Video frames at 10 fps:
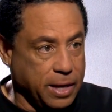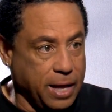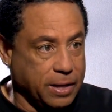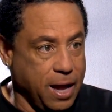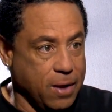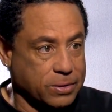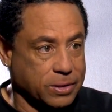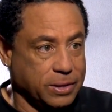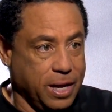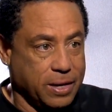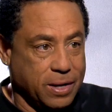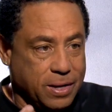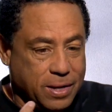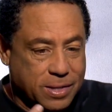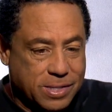in that character in that
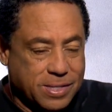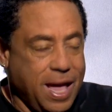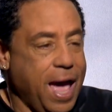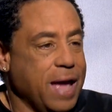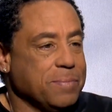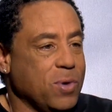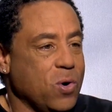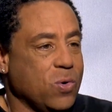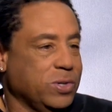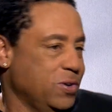sad mode.